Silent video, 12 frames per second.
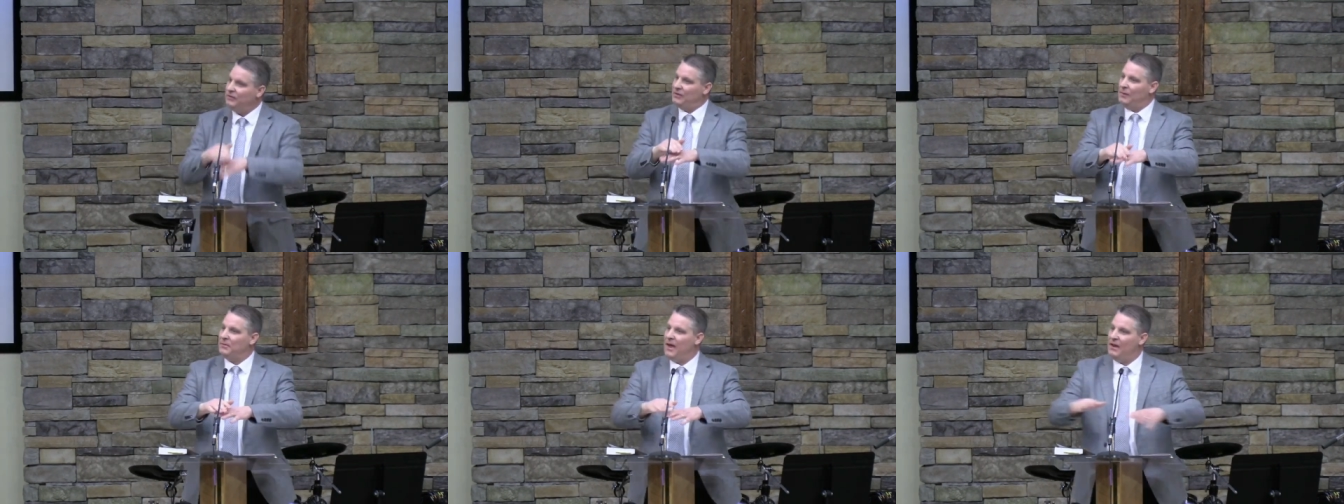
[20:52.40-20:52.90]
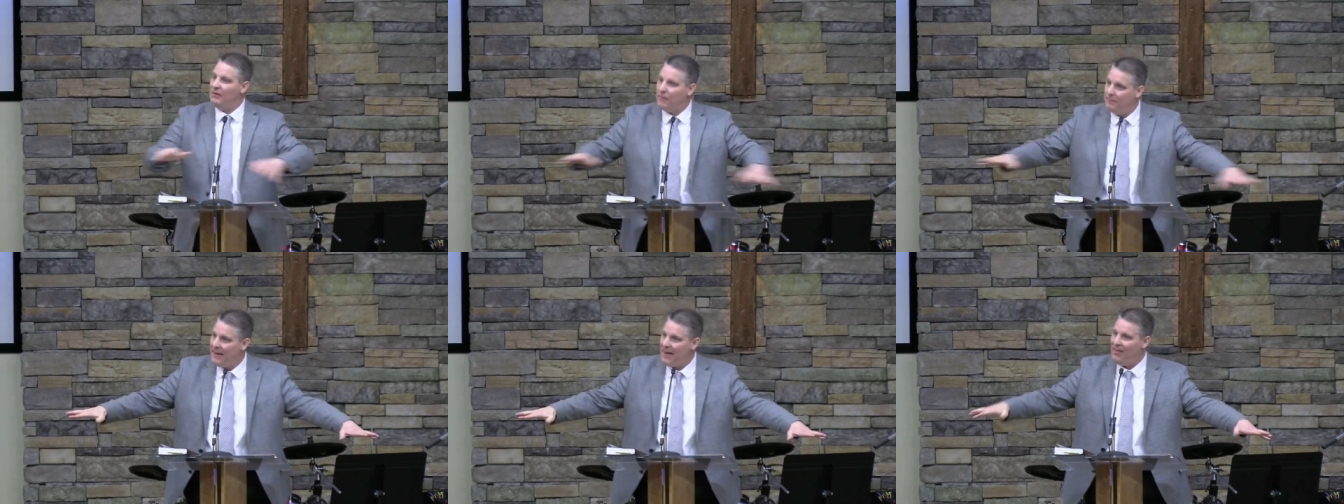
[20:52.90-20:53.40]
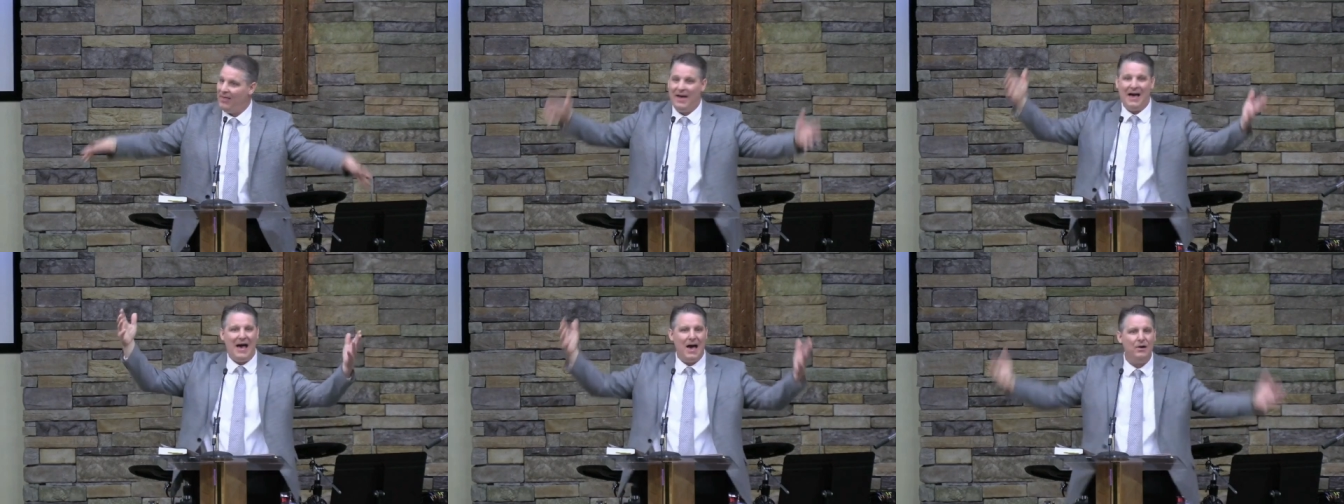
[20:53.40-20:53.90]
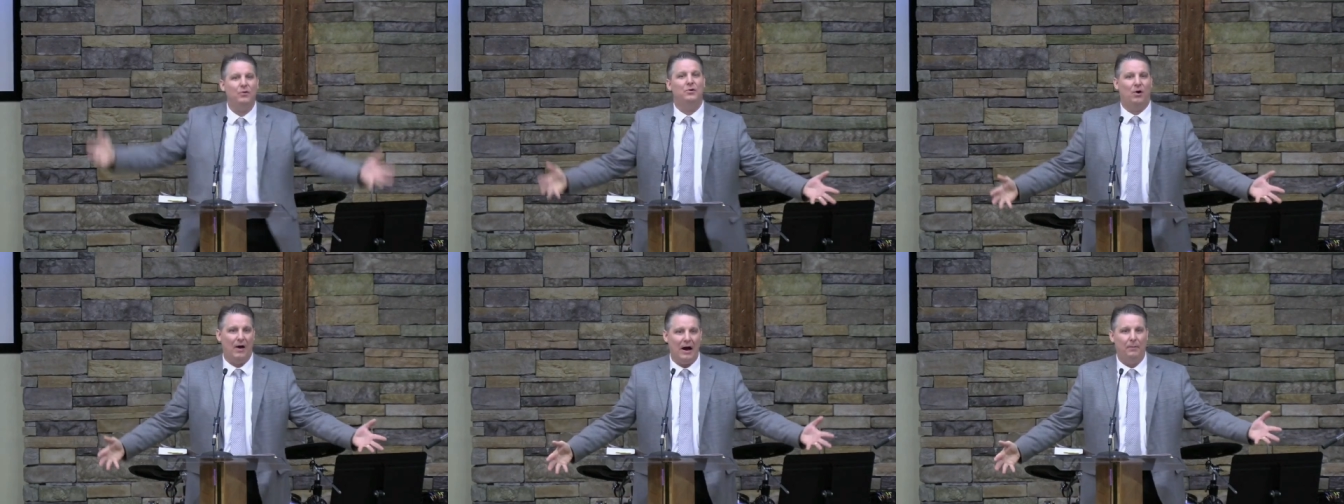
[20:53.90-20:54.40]
some kind of a pallet. I don't
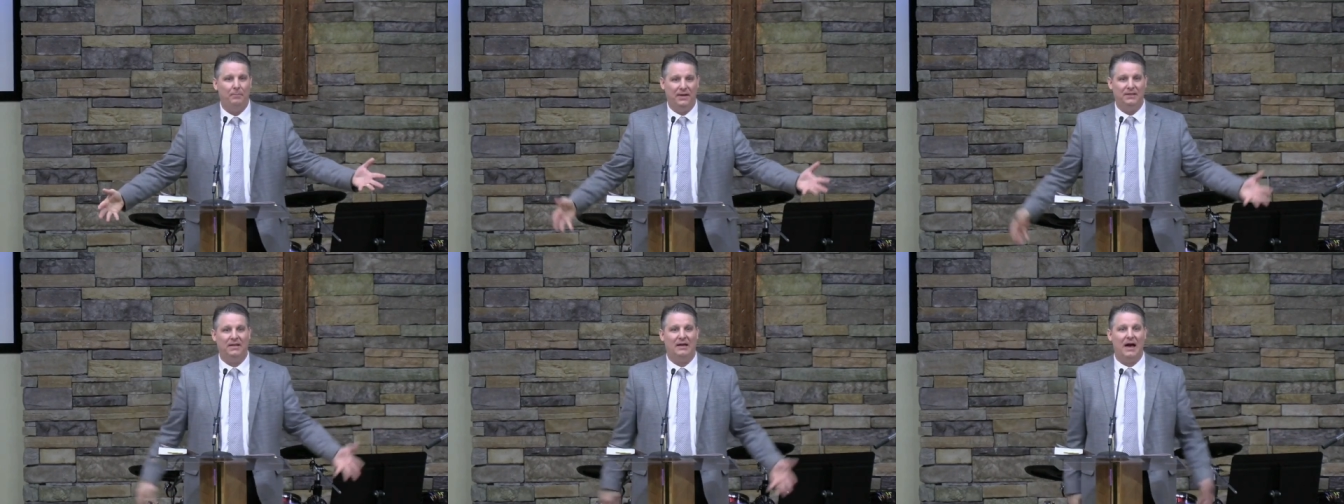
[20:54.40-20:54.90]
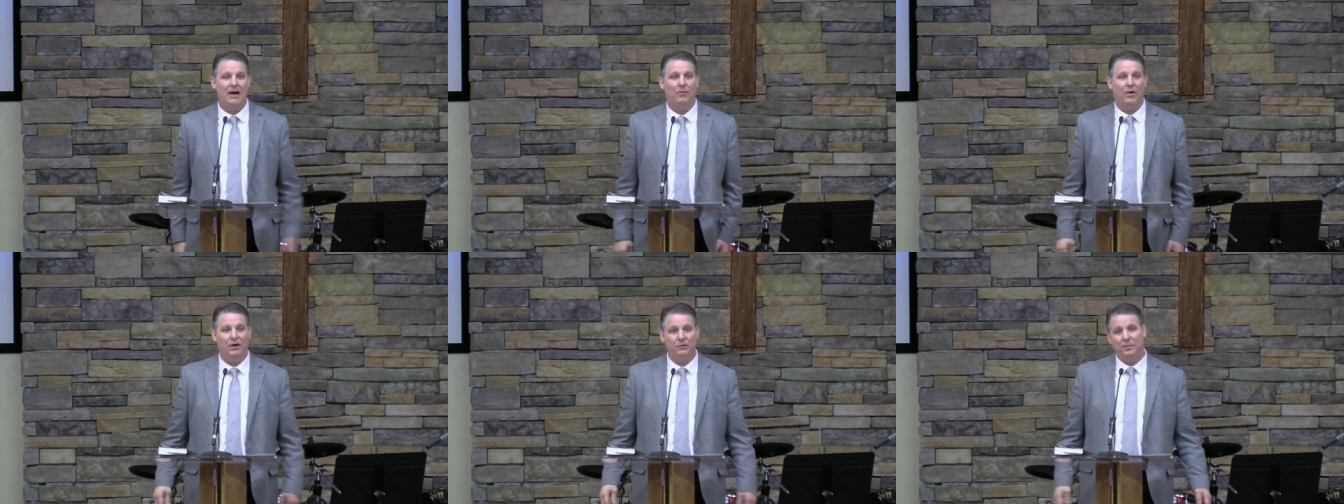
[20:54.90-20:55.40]
know how big the guy was,